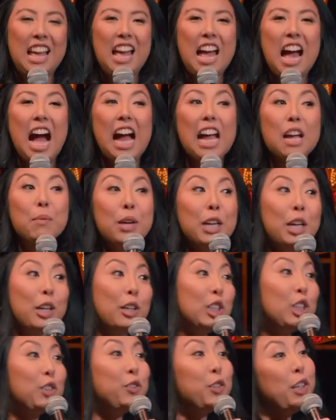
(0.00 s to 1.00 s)
I am a
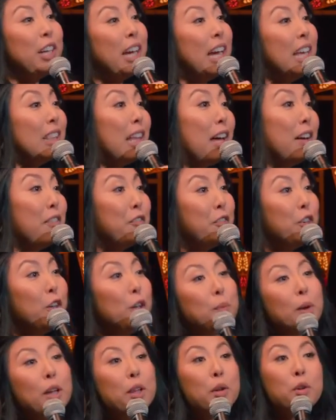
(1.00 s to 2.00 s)
huge foodie. I love
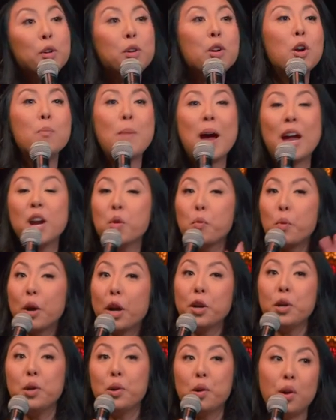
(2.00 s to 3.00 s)
food. But no matter
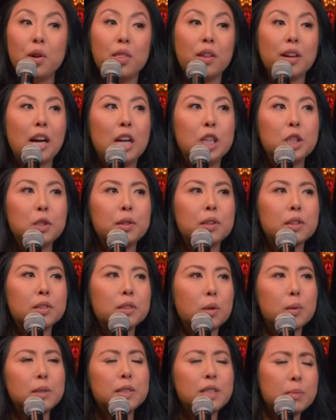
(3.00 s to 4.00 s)
where you go in the country, there's
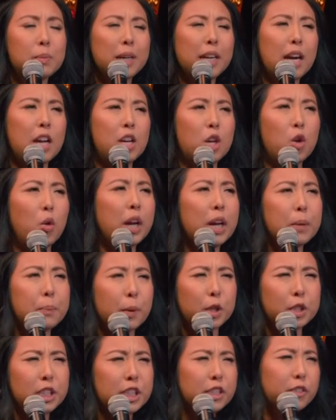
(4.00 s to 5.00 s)
always some like annoying
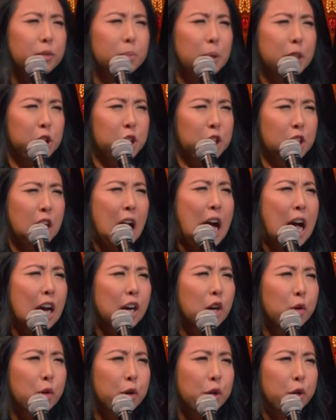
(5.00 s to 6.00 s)
person from like
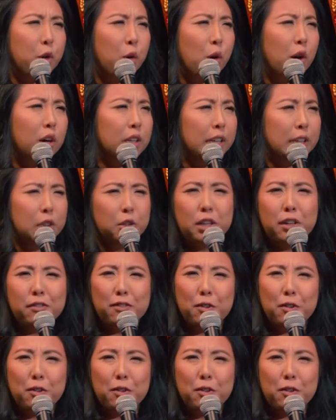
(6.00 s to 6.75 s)
Chicago or New York like looking for